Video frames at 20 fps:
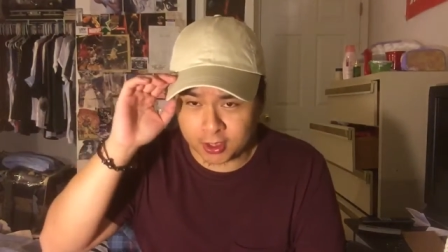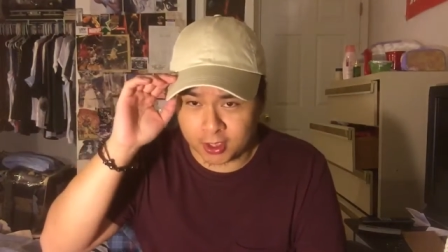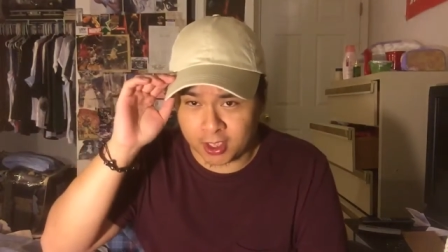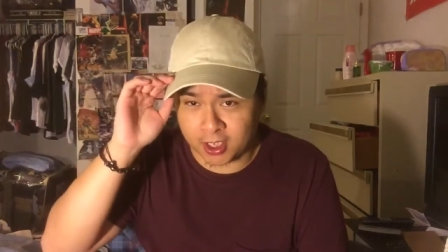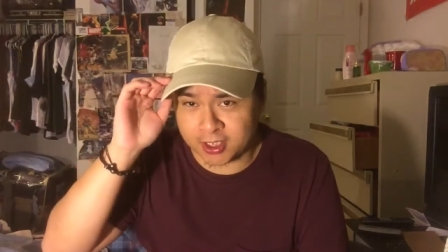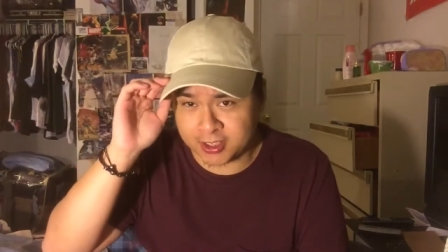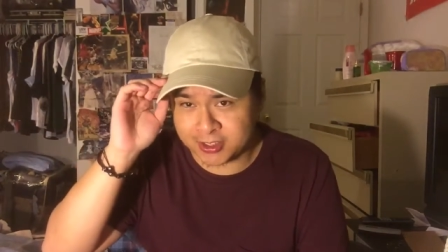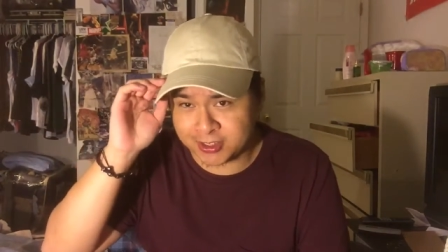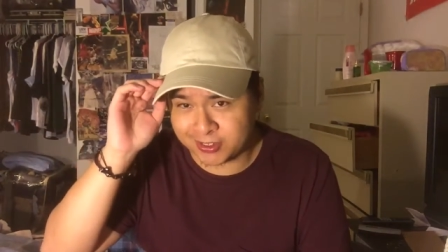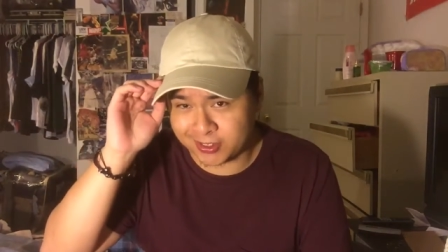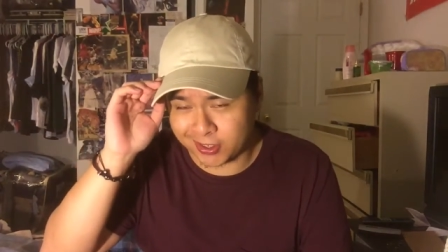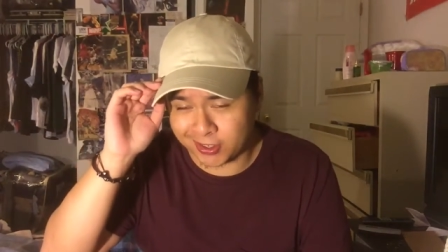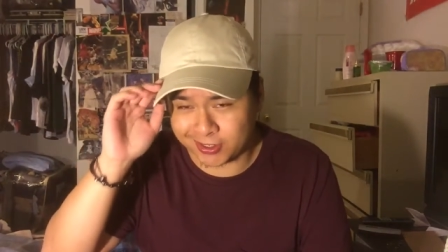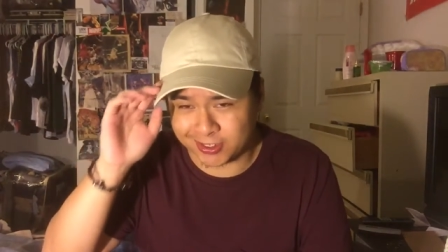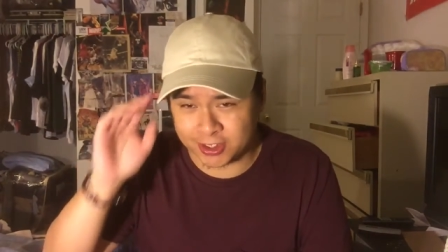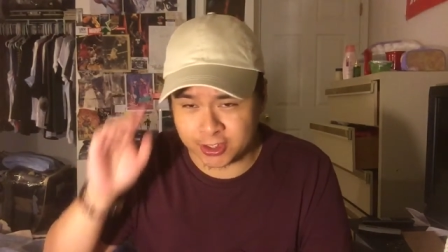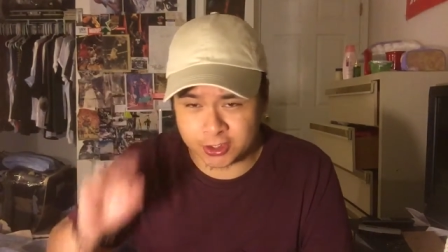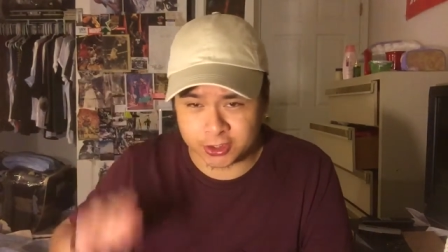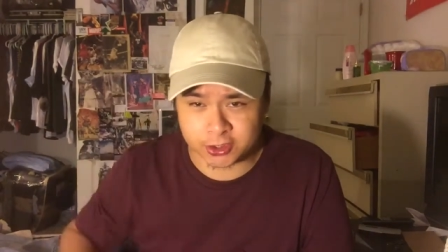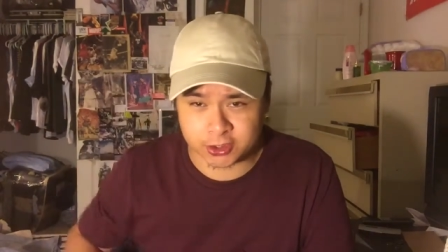I just got
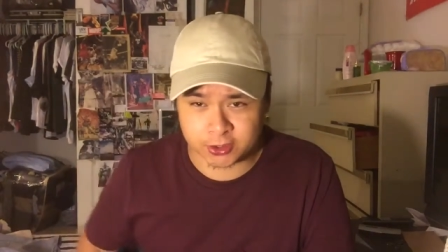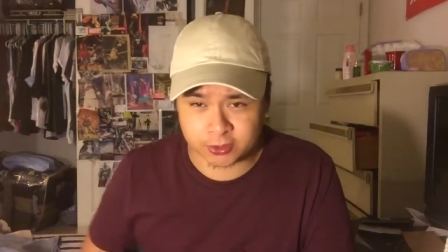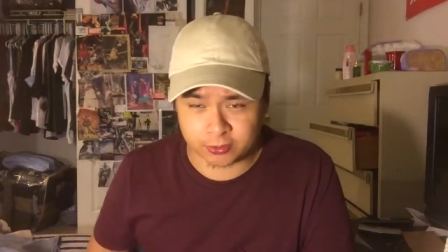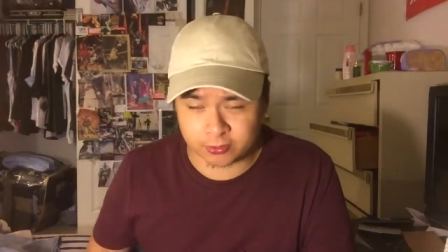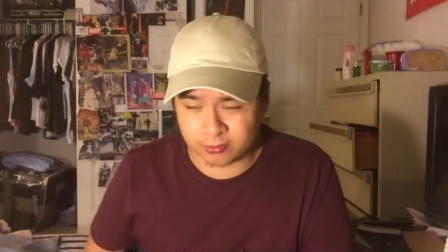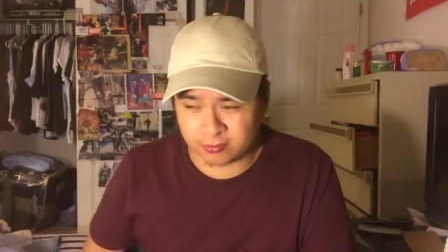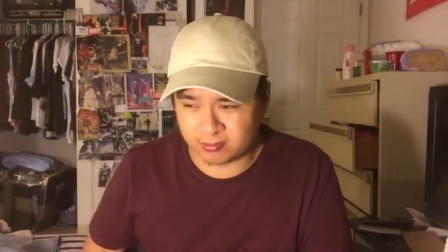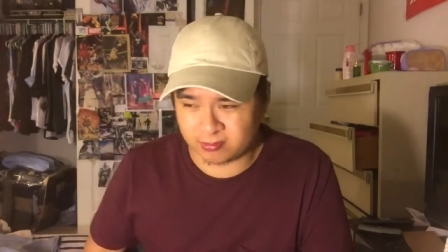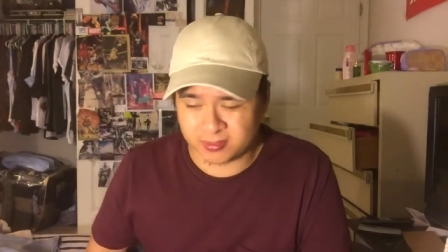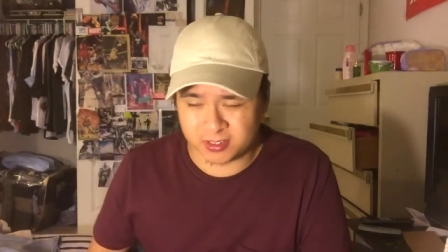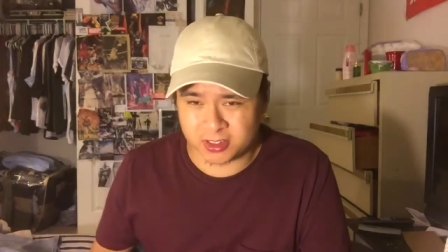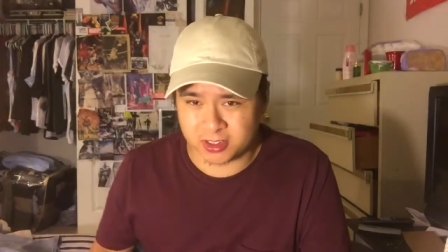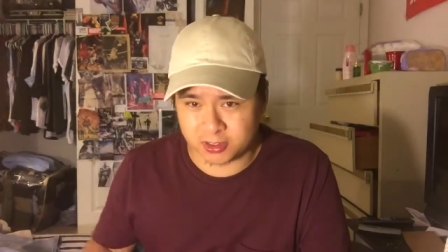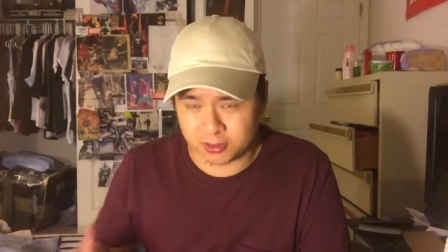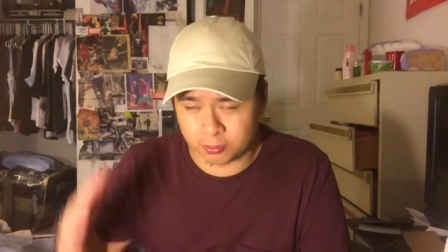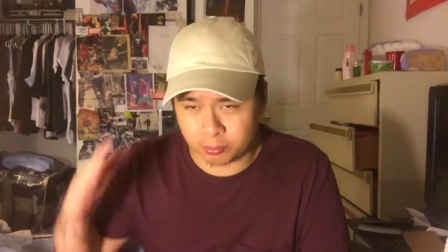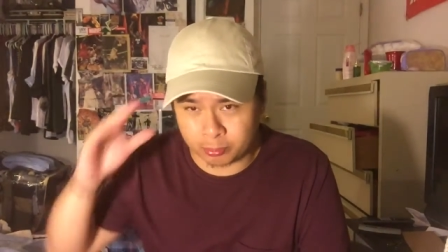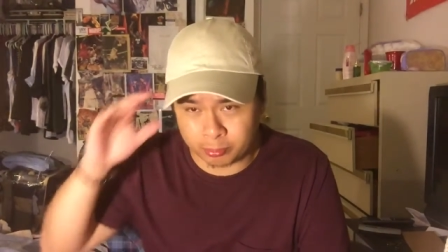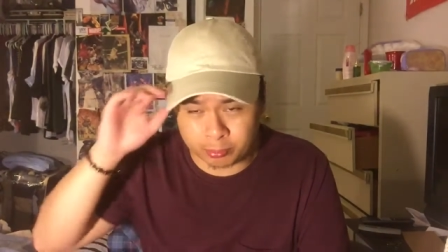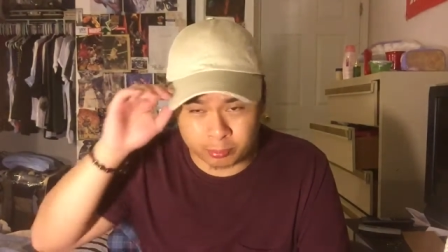this. This is
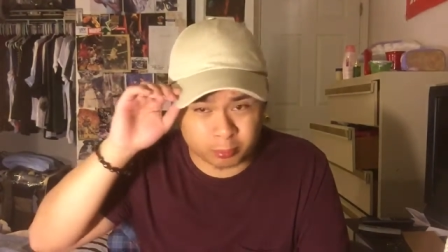a,